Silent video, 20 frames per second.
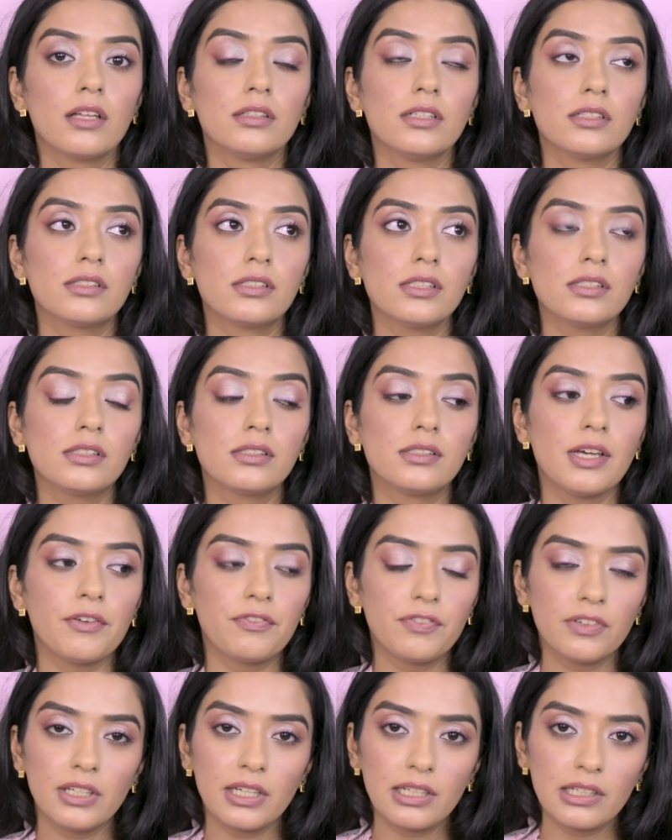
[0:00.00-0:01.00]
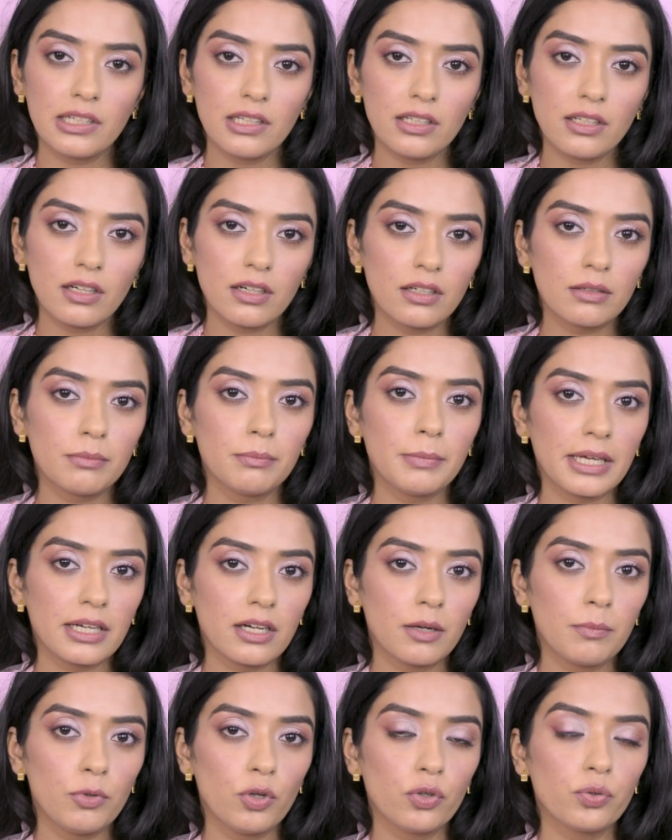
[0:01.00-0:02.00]
This is definitely a
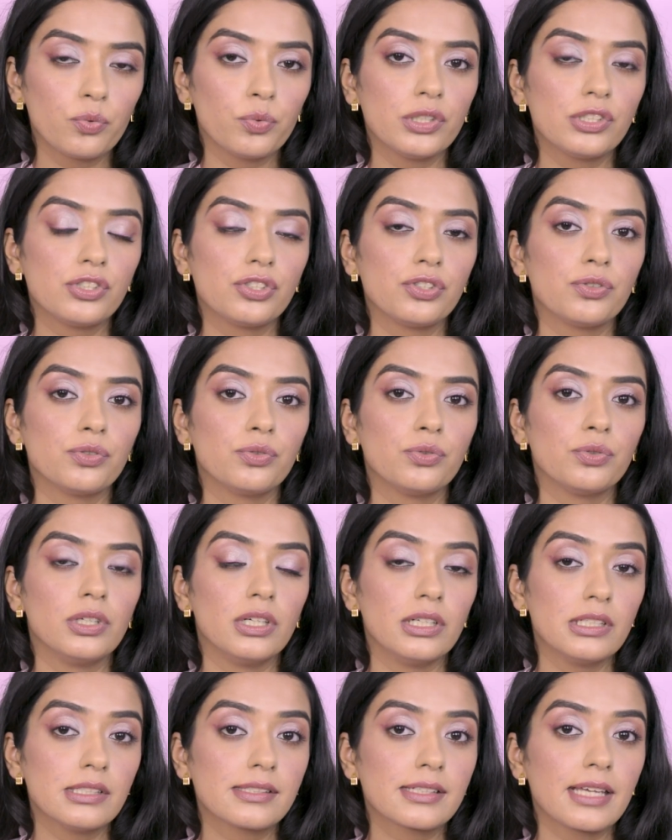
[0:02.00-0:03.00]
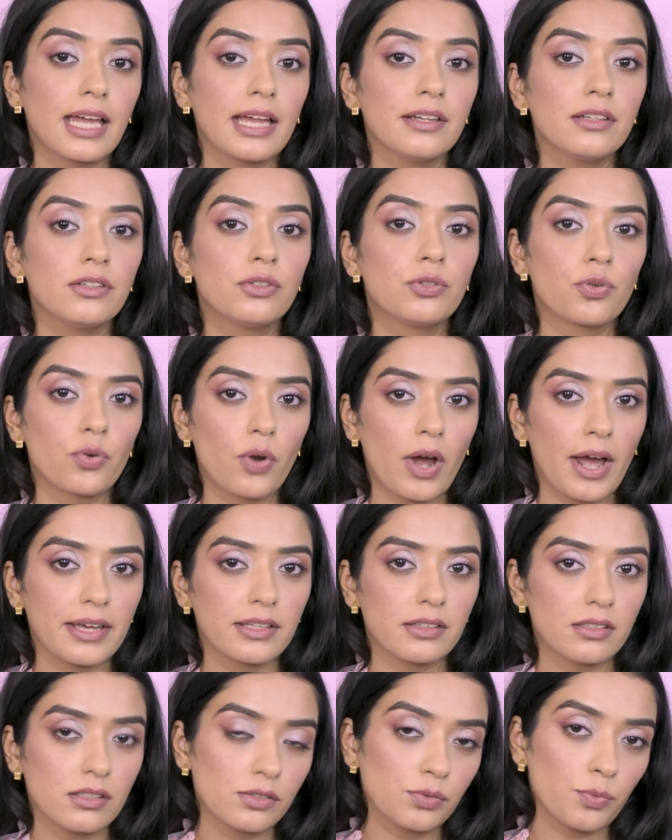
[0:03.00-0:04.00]
makeup look which you girls can
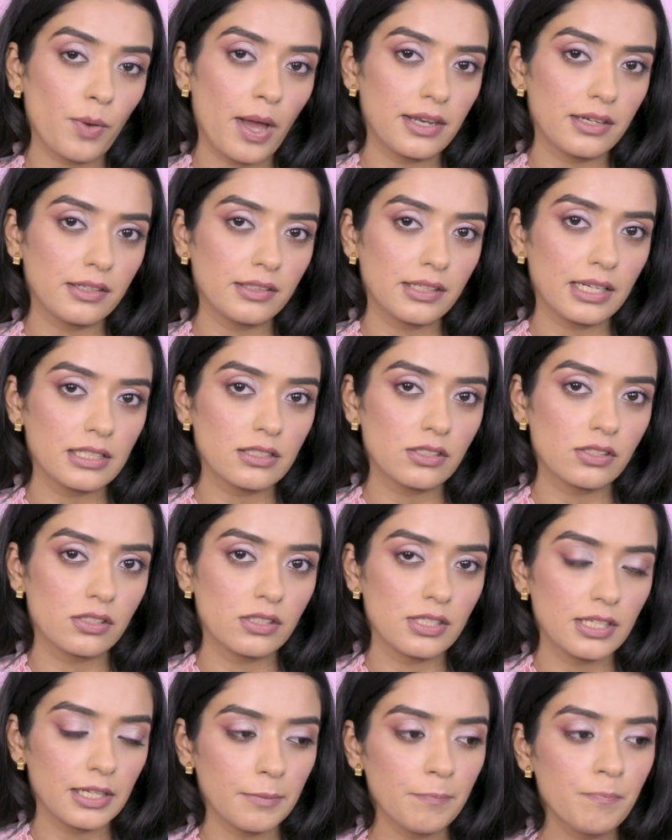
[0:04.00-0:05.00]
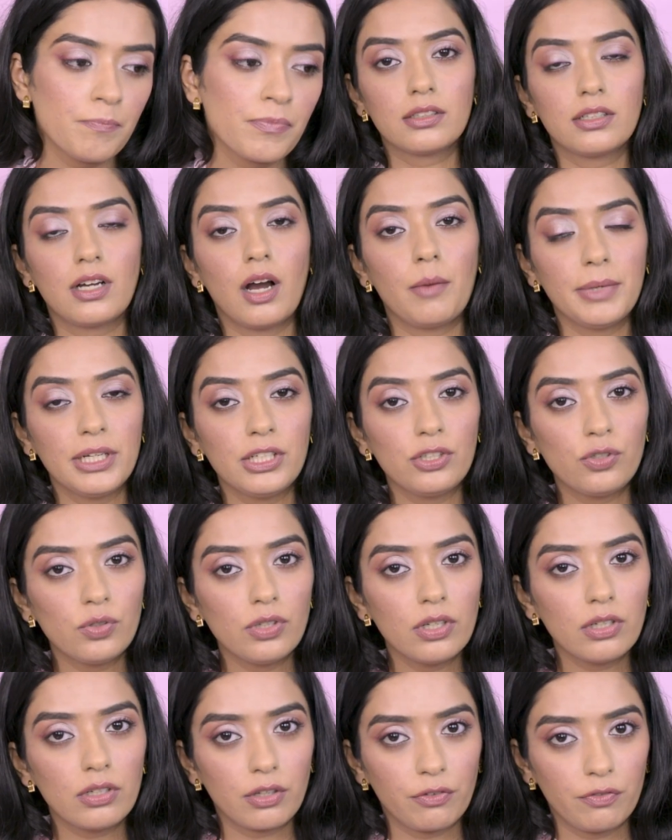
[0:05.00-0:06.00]
try this Valentine's Day. Coming to
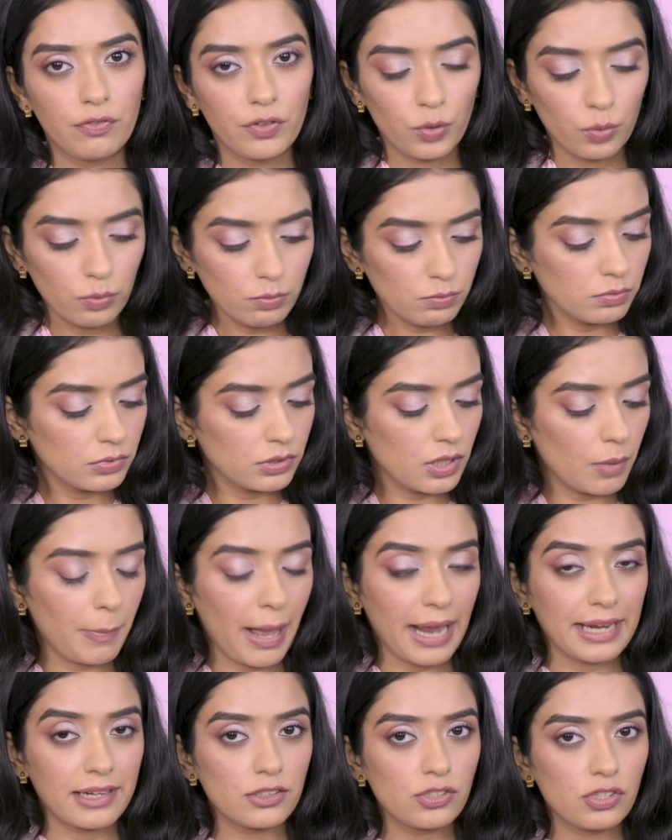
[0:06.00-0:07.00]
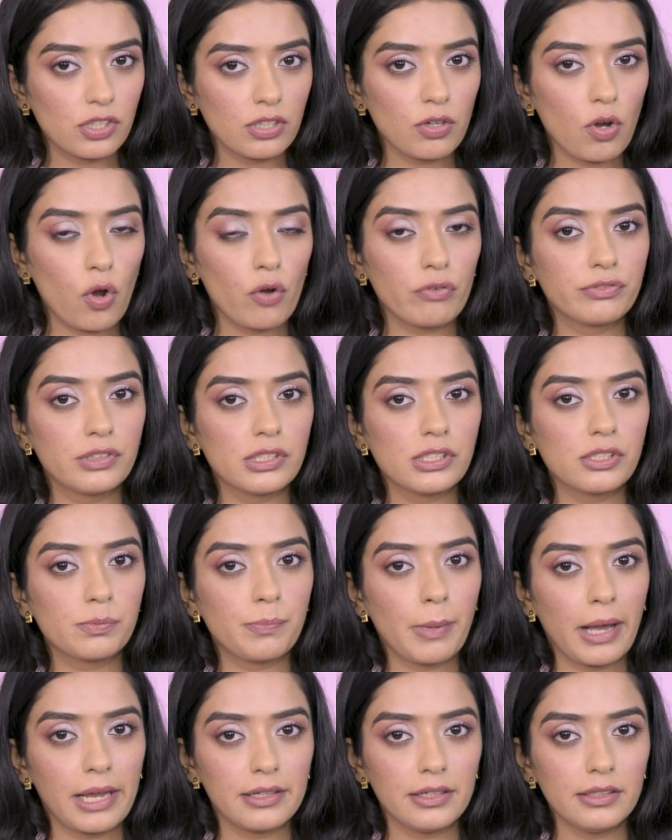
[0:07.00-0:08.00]
the review, the packaging of this
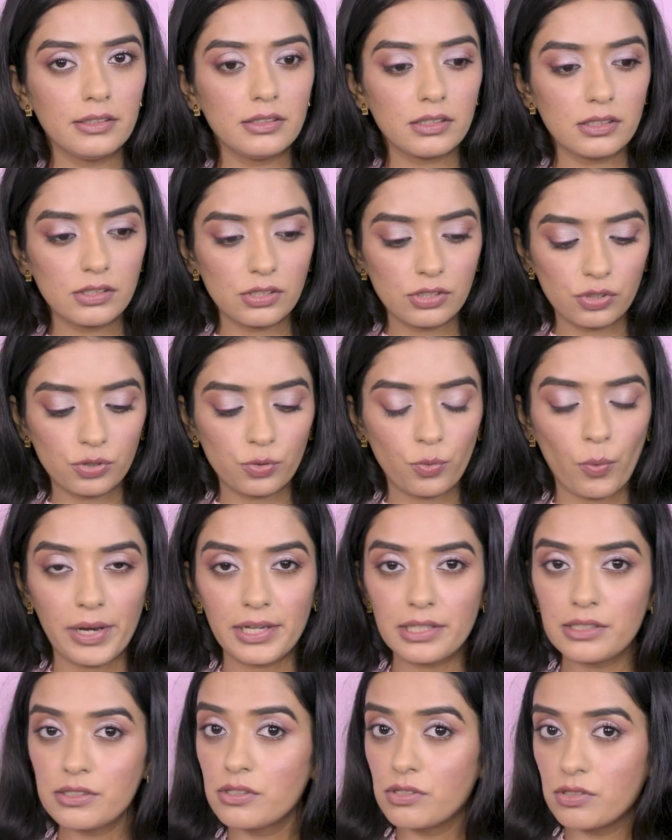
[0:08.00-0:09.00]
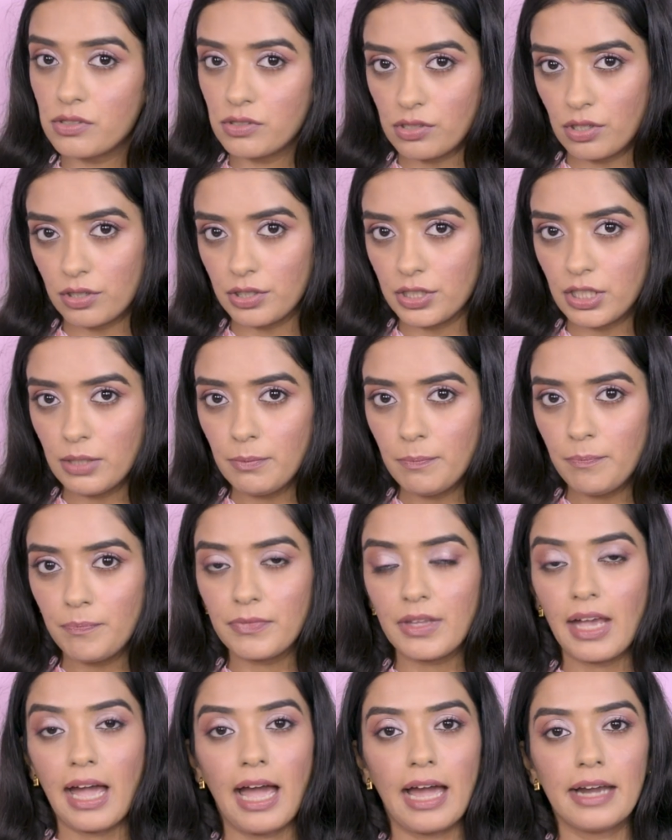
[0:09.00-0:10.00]
palette is quite sturdy
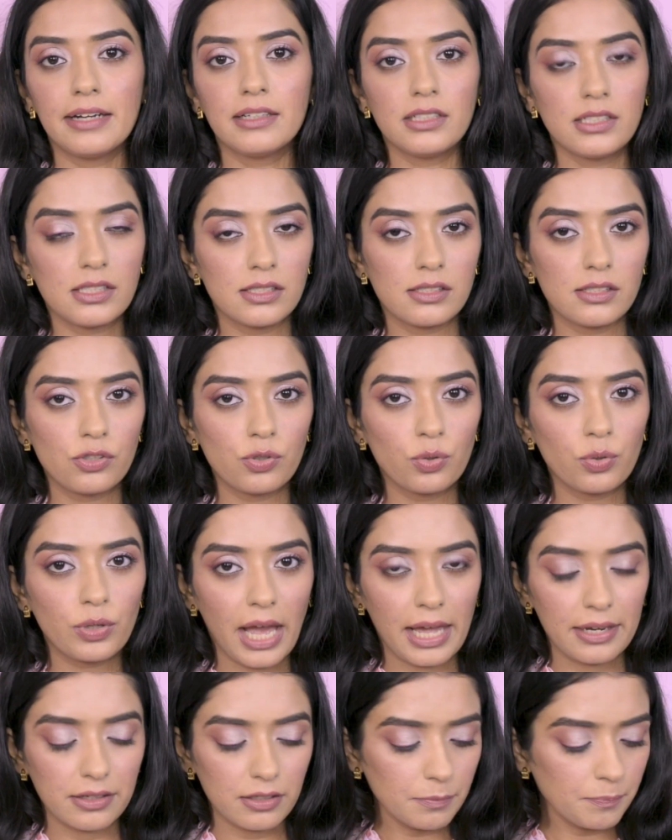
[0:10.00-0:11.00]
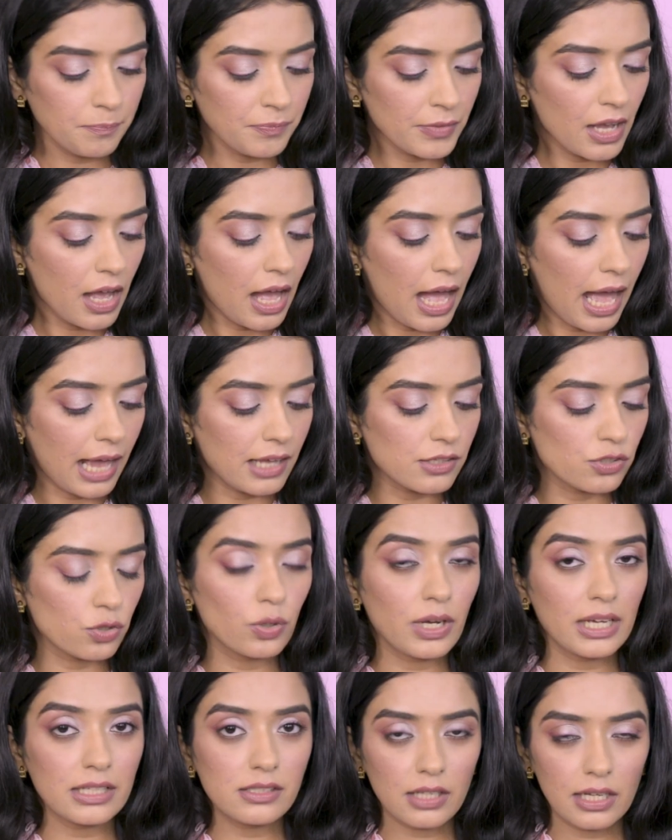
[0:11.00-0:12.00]
and easy to carry. As
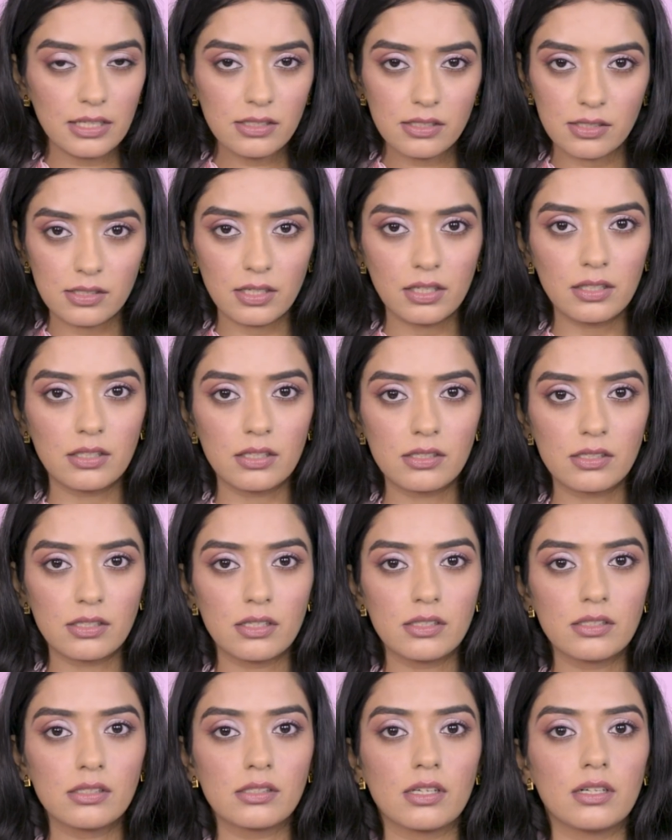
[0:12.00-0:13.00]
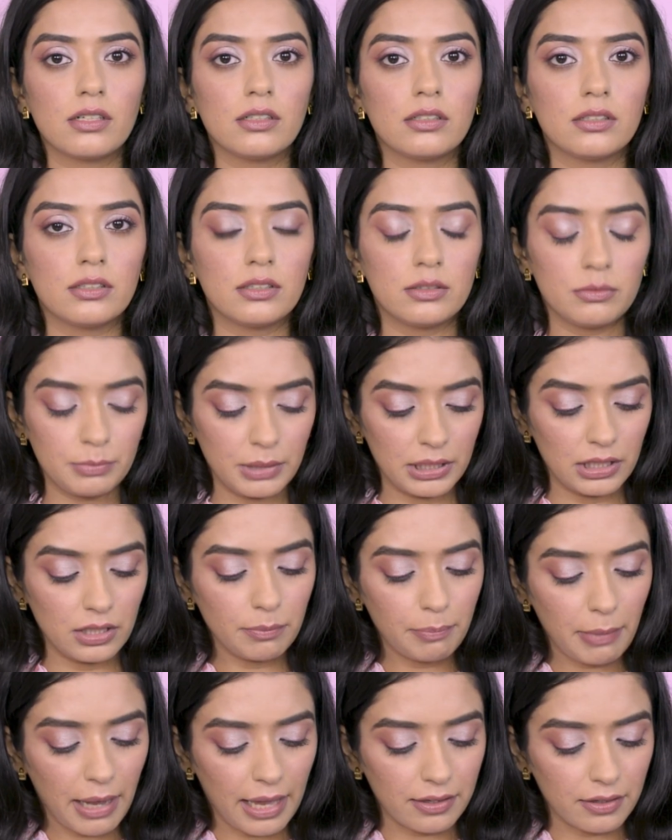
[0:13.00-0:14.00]
you guys can see, this is a
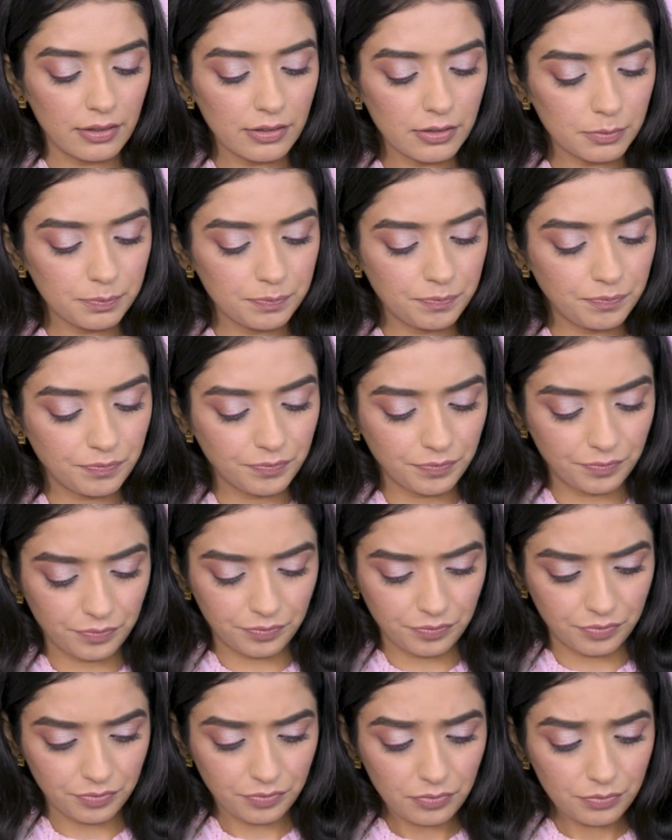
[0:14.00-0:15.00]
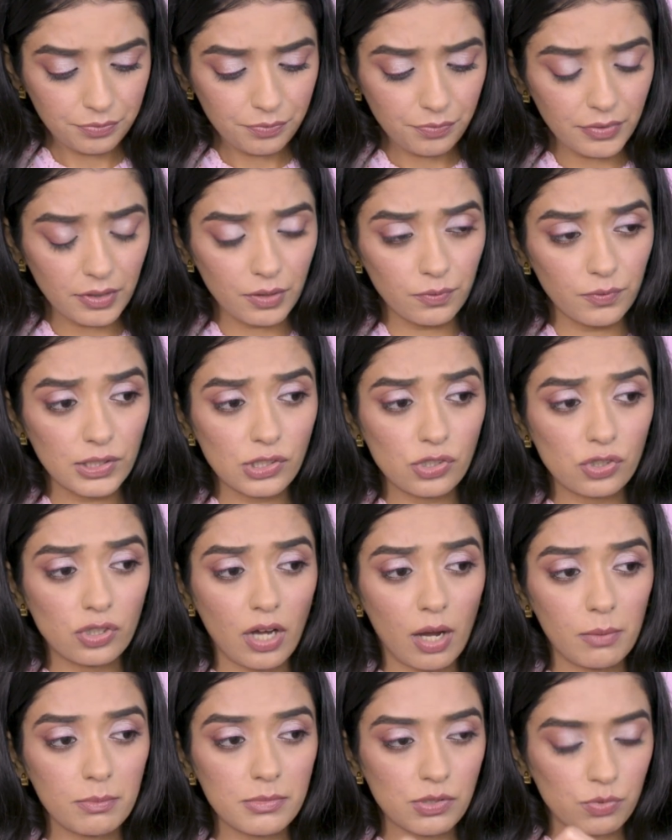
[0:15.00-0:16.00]
mini palette which
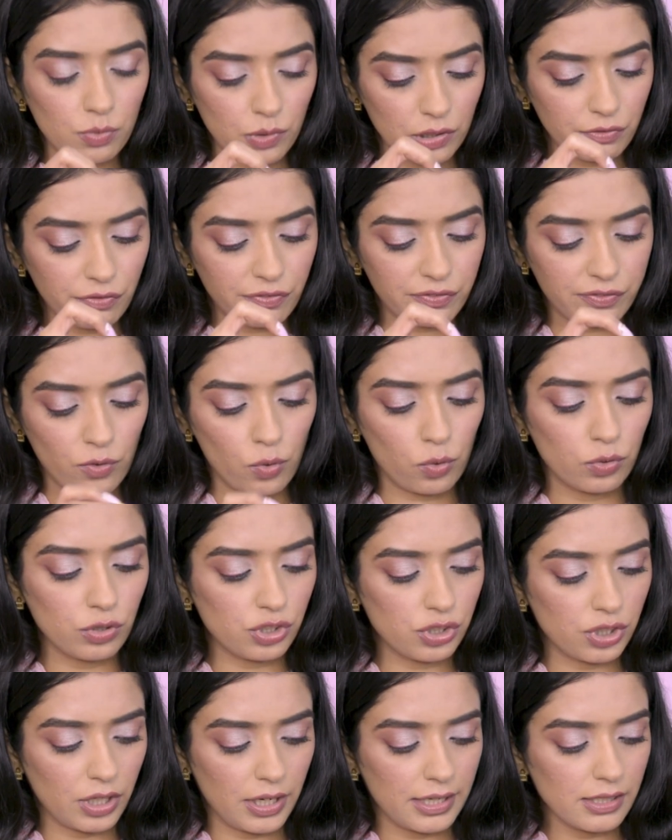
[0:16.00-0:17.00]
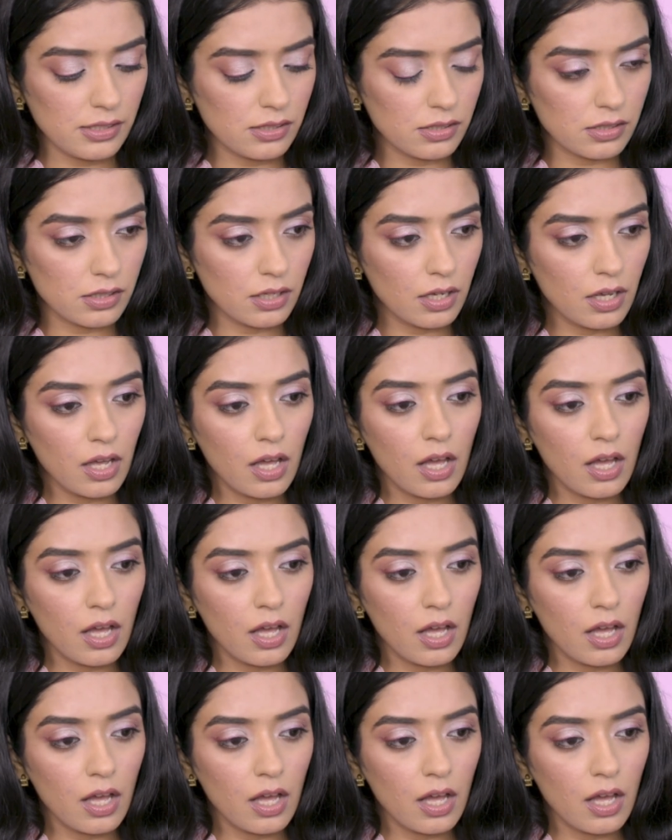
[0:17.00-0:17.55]
comes with 4 shades.